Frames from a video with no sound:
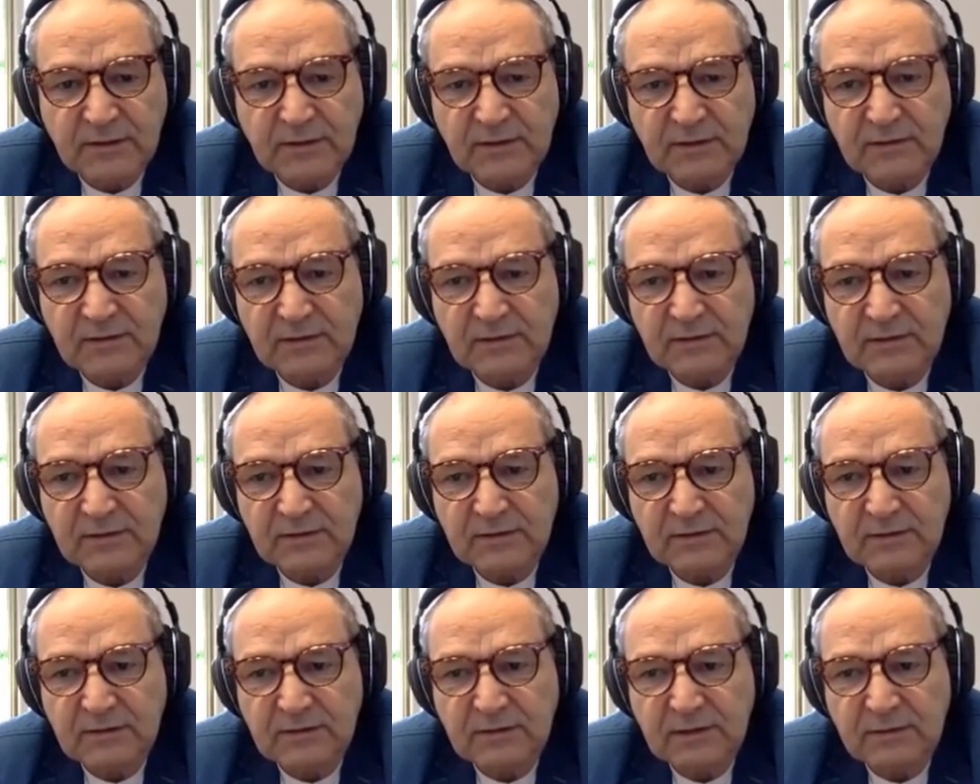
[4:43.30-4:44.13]
We had
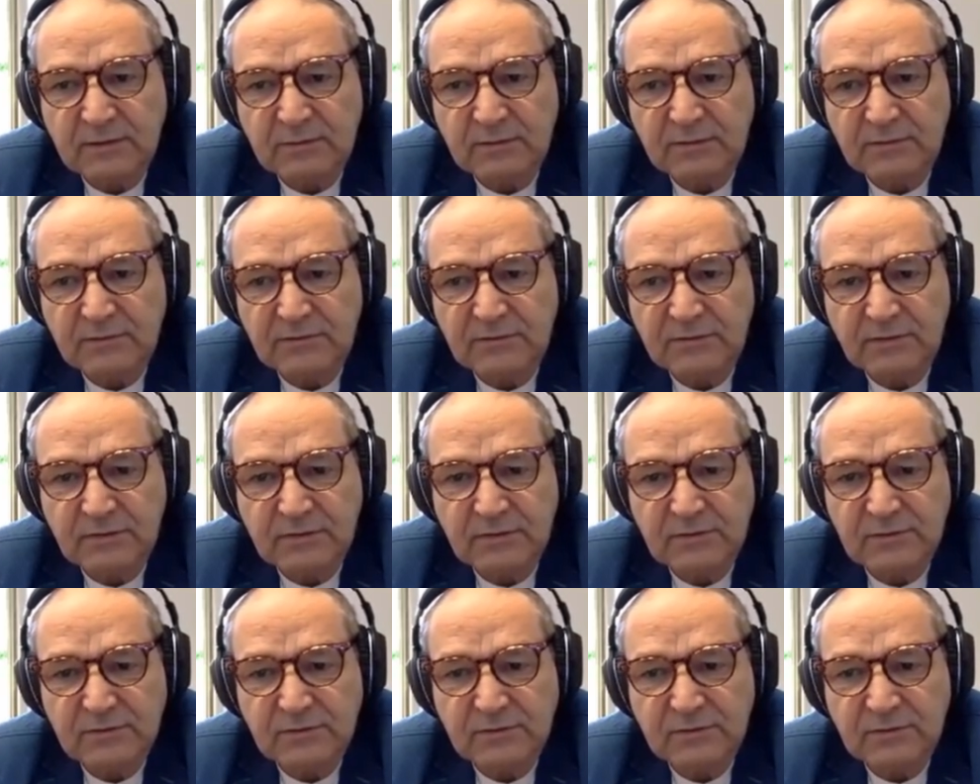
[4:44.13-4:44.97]
a couple of
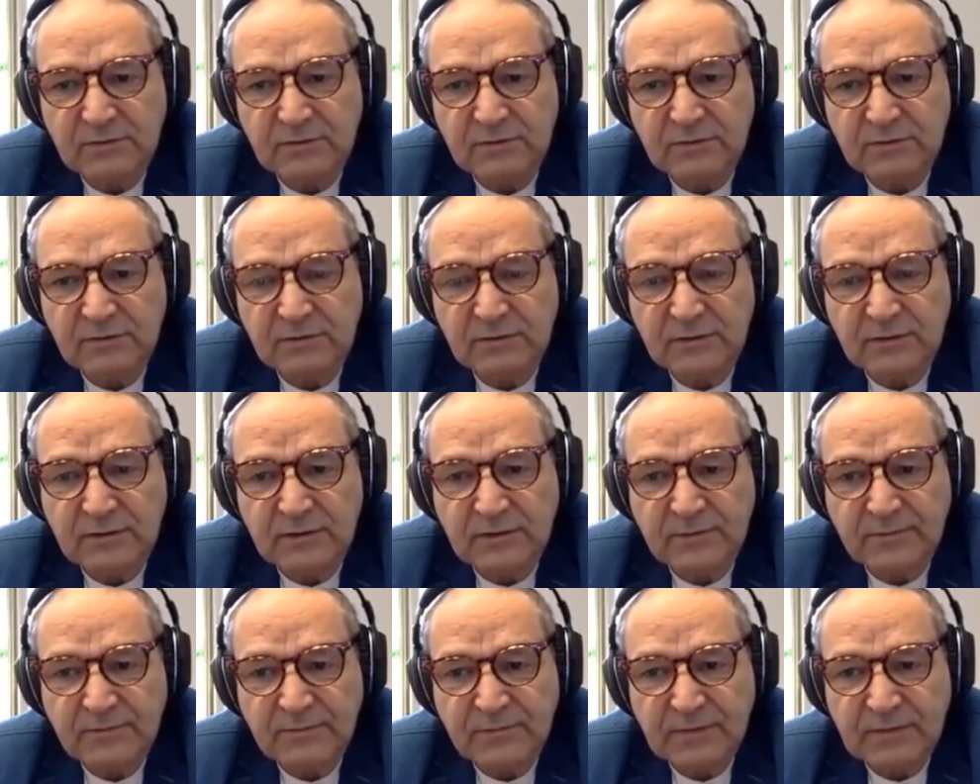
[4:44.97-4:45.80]
talks on
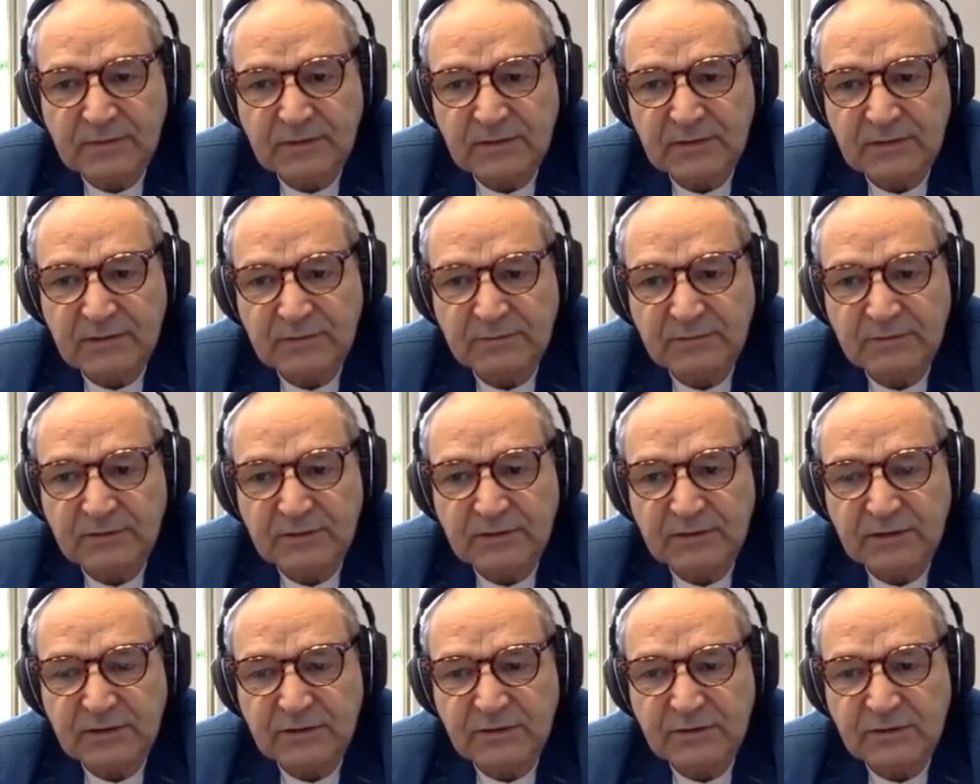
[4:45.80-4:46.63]

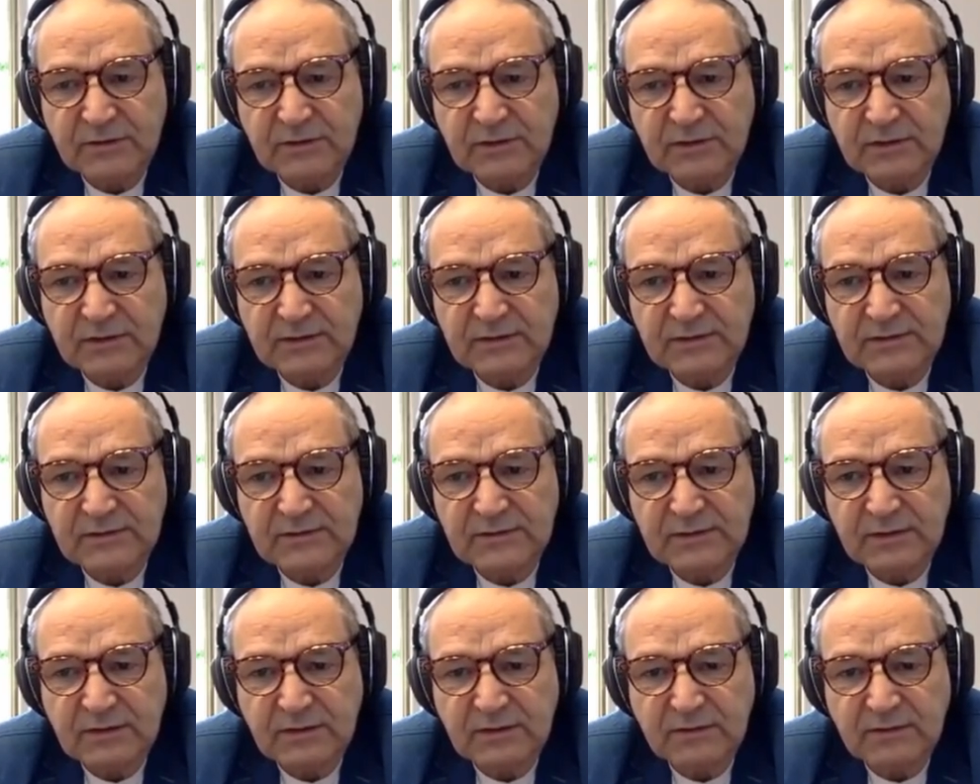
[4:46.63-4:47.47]
interpretation and
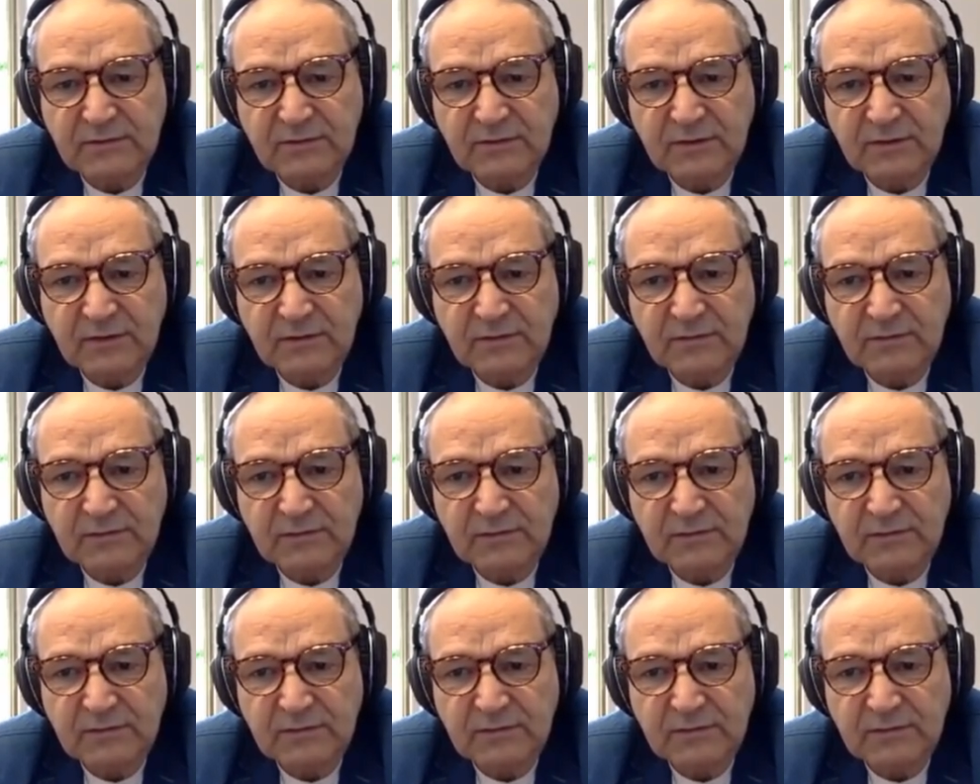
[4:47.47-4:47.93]
understanding of